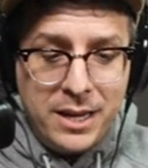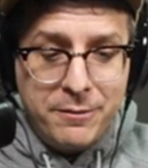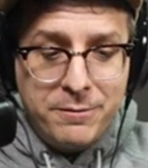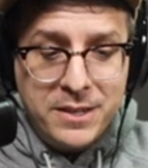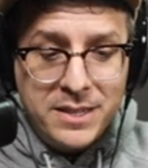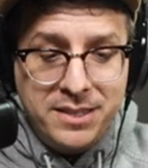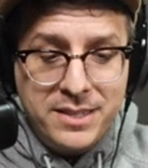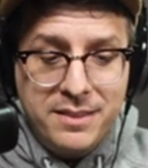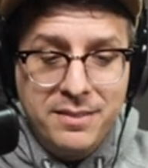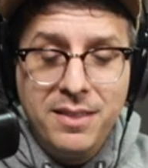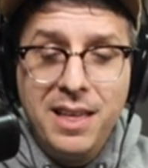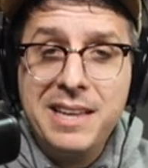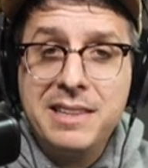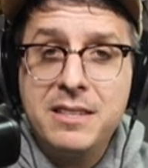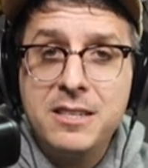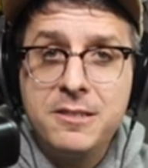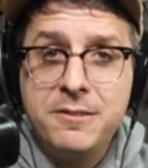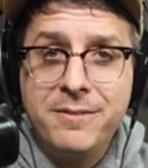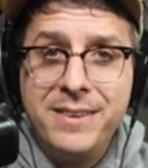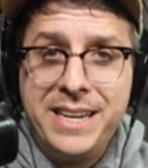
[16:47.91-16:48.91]
If you did like
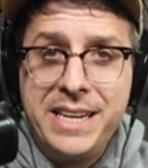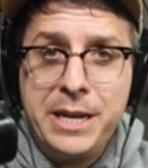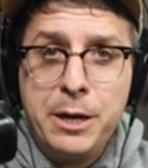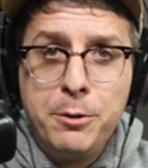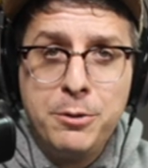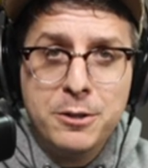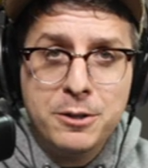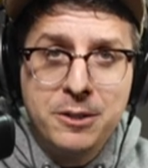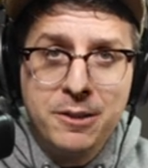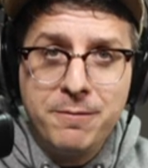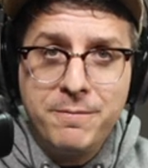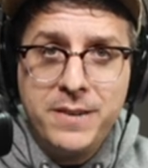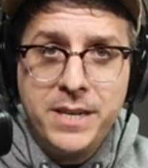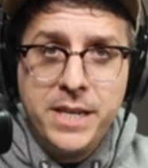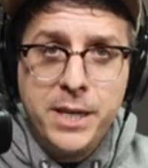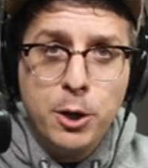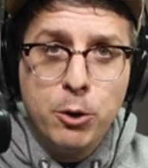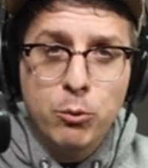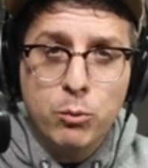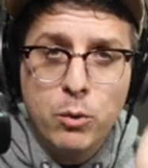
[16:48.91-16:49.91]
this video, there's a
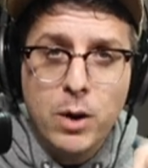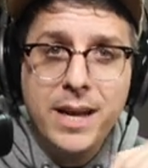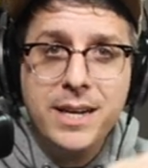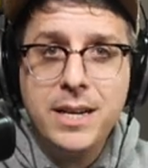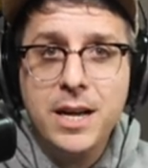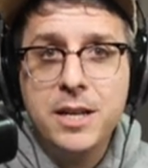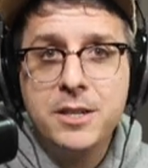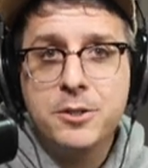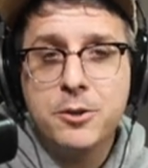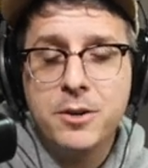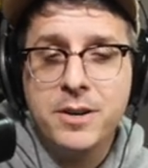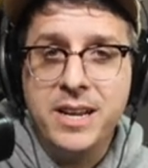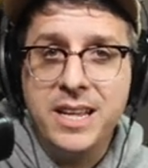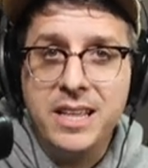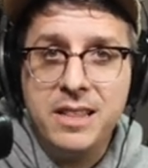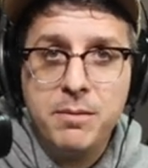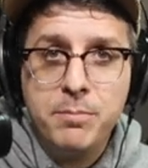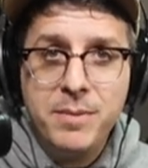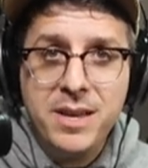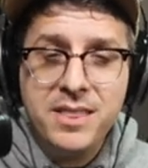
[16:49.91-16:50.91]
video right
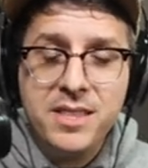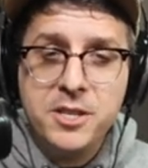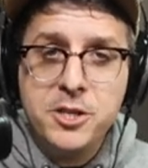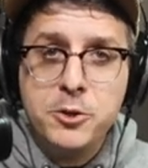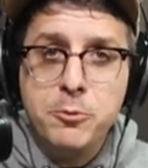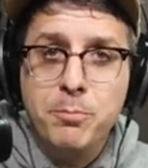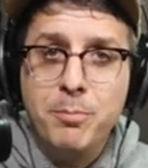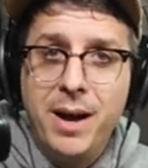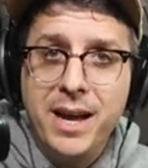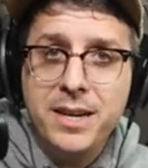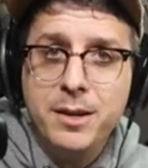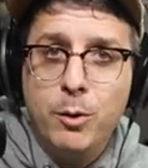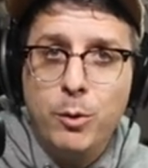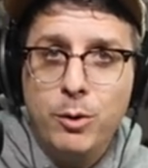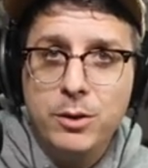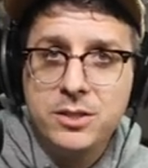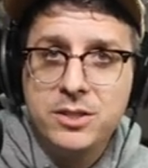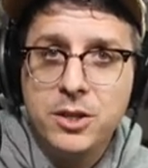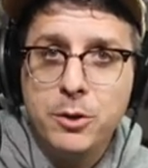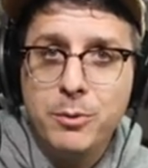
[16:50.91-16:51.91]
underneath me that you might
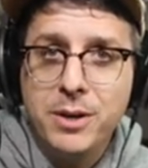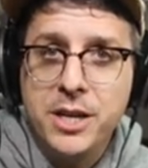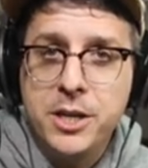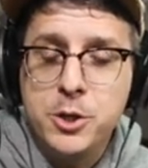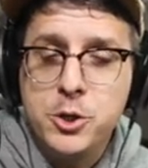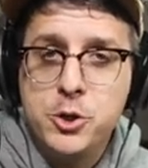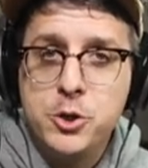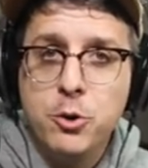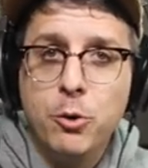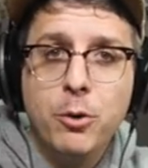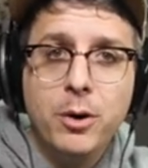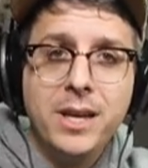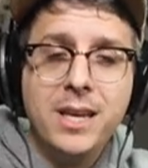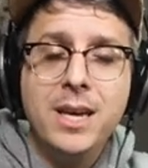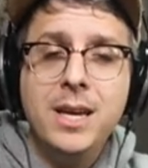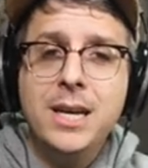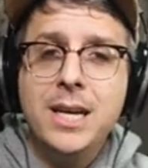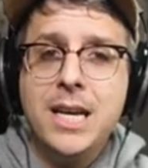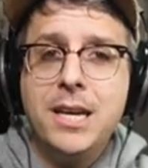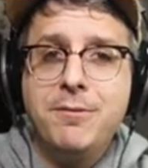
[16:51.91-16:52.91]
also enjoy.
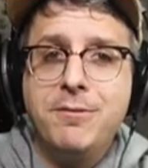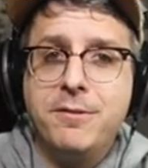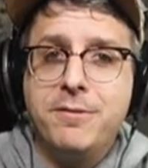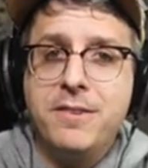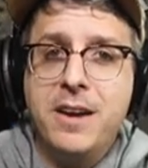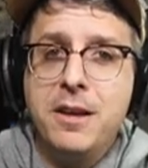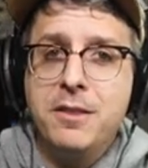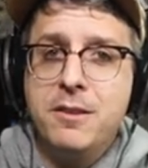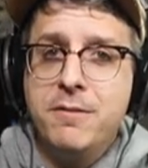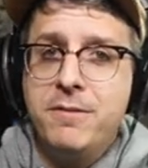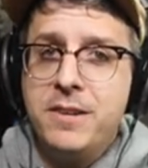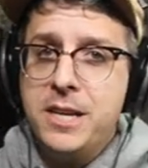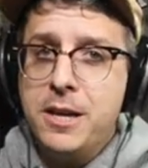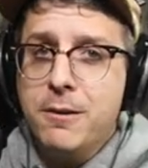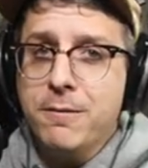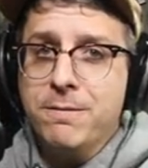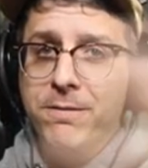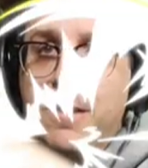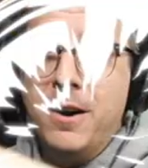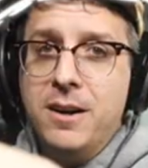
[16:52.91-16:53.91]
If you found the
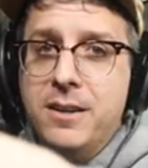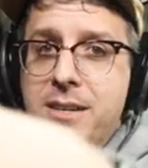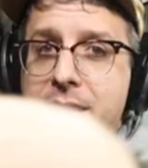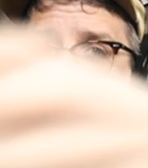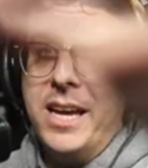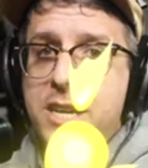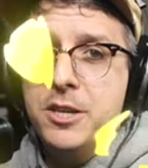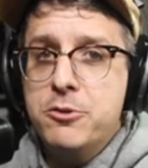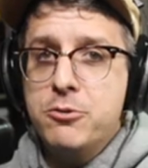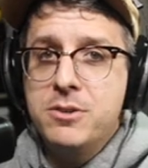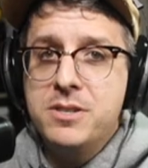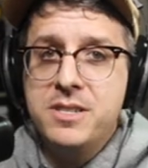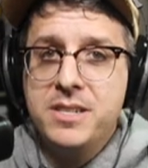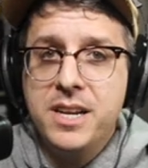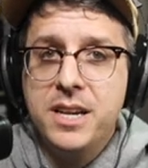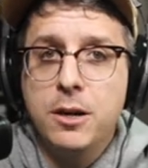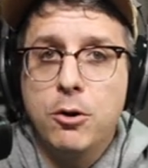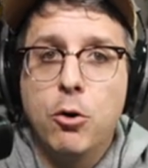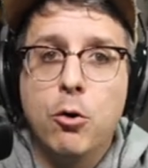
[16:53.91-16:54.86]
video fun, interesting,